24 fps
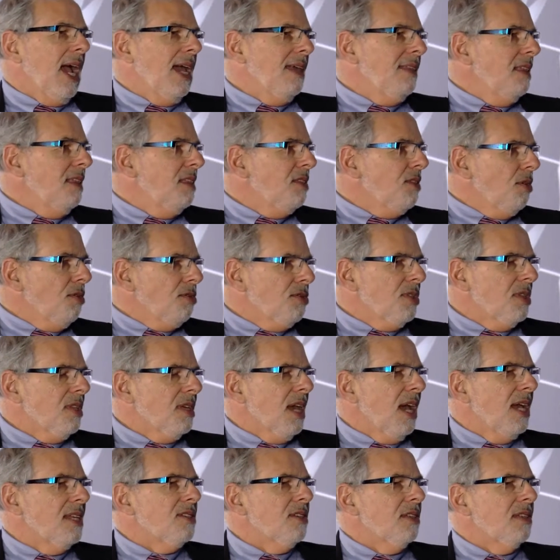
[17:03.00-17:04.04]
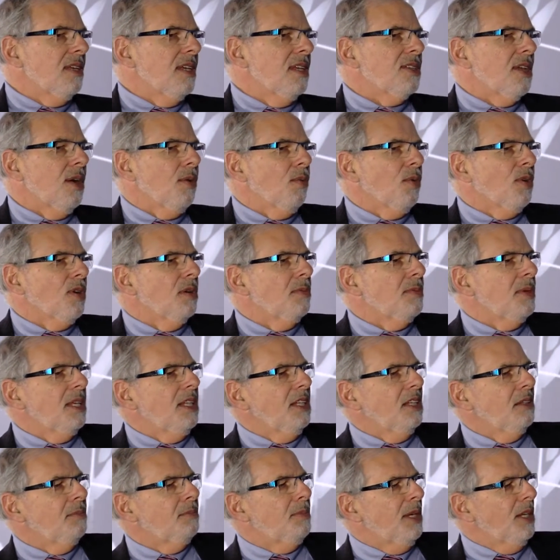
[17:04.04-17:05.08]
I think those are the kinds of things that we're going
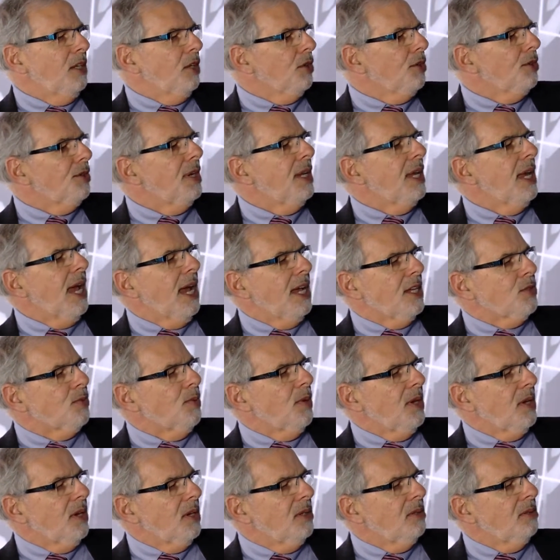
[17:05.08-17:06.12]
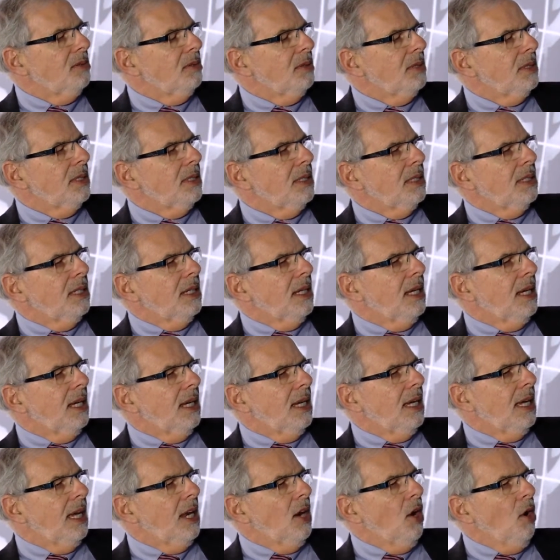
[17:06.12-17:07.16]
to be learning as we go.
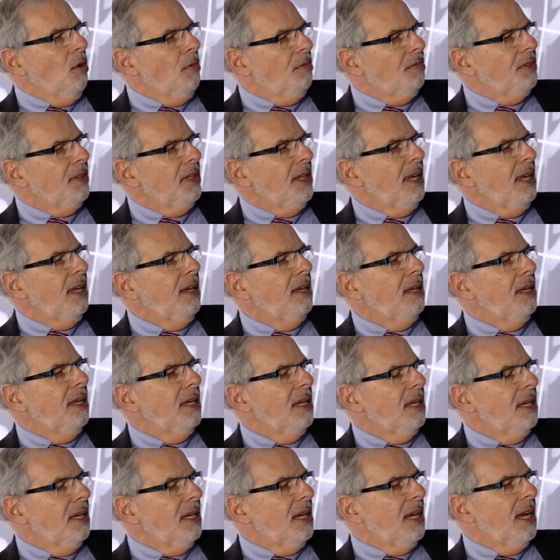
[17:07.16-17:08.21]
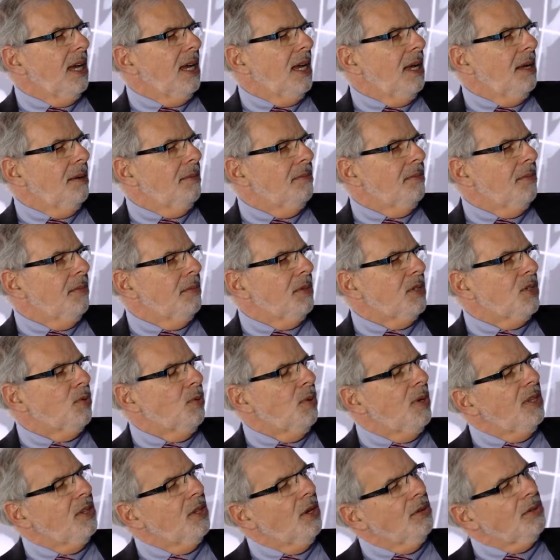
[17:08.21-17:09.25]
And hopefully
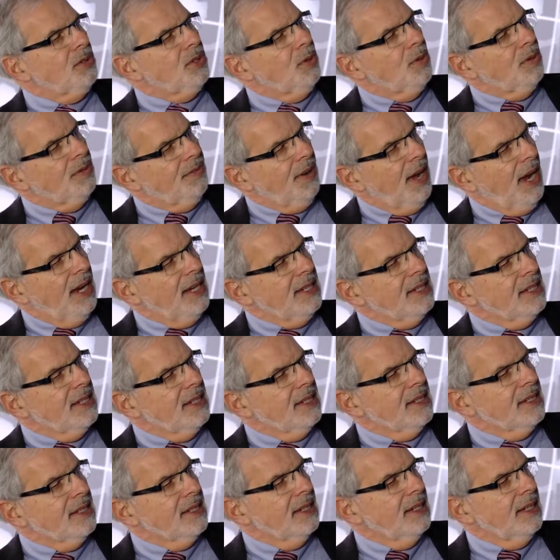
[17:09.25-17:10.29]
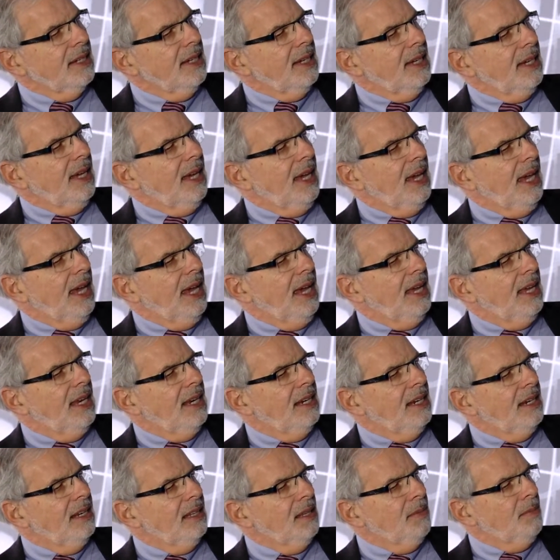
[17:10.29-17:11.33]
between those who advise us
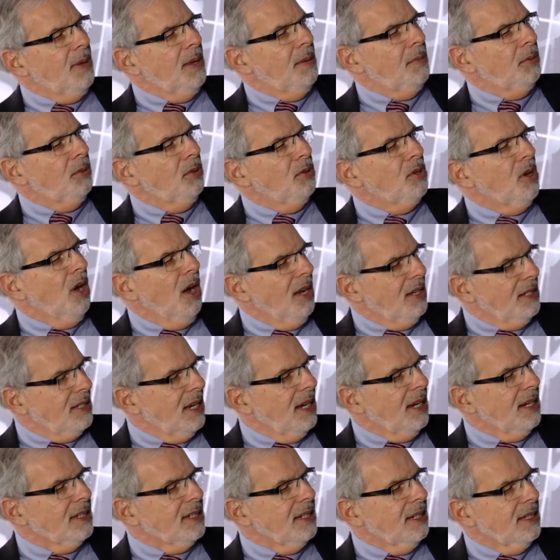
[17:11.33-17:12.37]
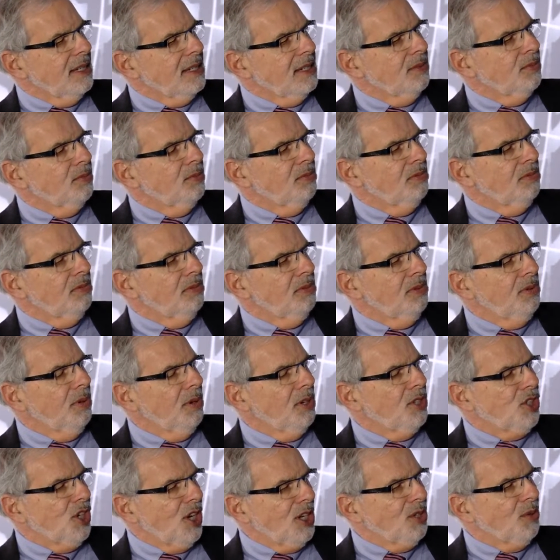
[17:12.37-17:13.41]
and the people who contact us who
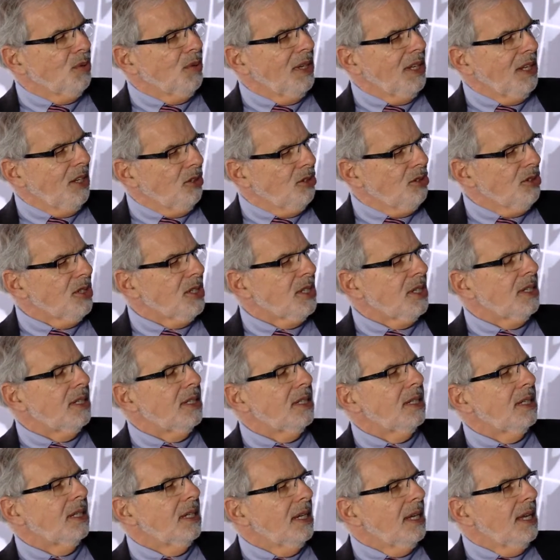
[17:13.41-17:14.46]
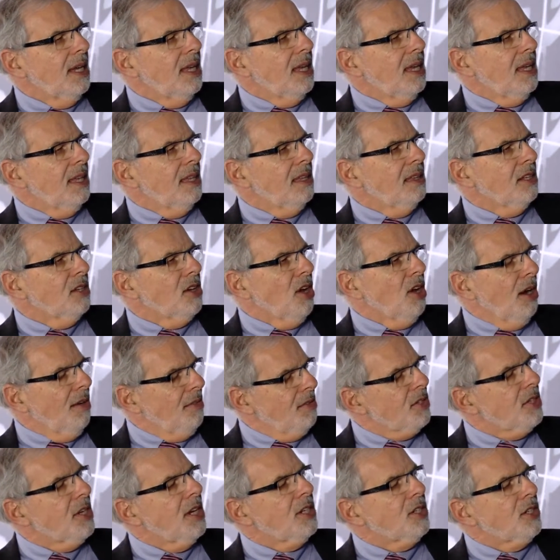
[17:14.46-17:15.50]
are genuinely interested, the
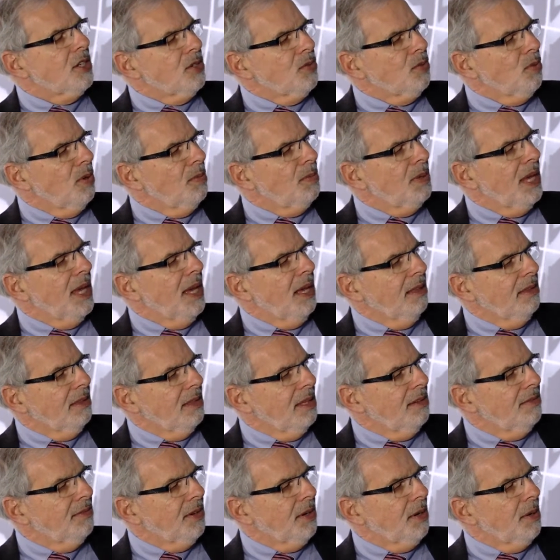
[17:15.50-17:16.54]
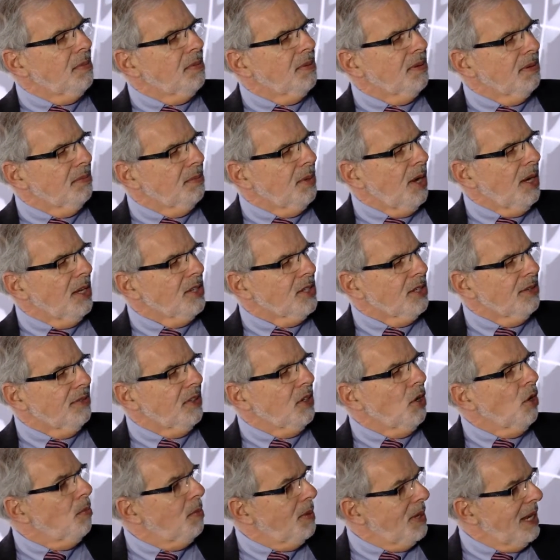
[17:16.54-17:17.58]
conversations will be healthy and very positive
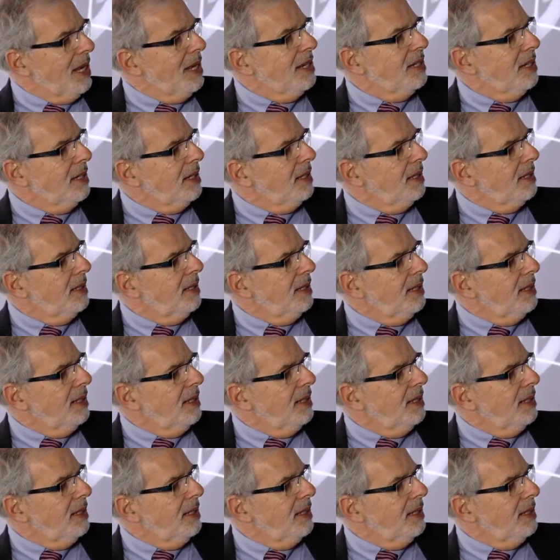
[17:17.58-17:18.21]
and open-ended.